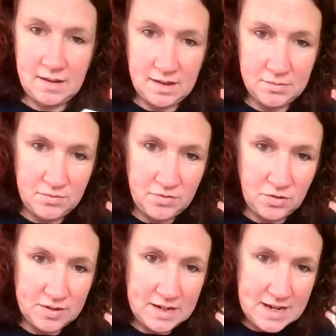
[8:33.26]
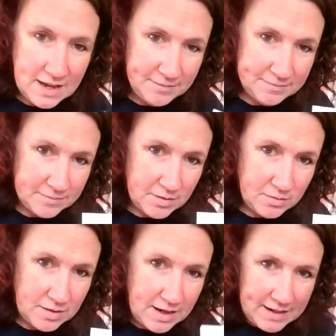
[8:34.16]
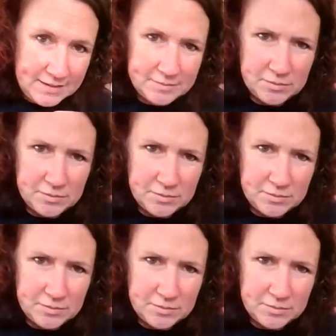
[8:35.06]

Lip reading: as we've got here. Okay,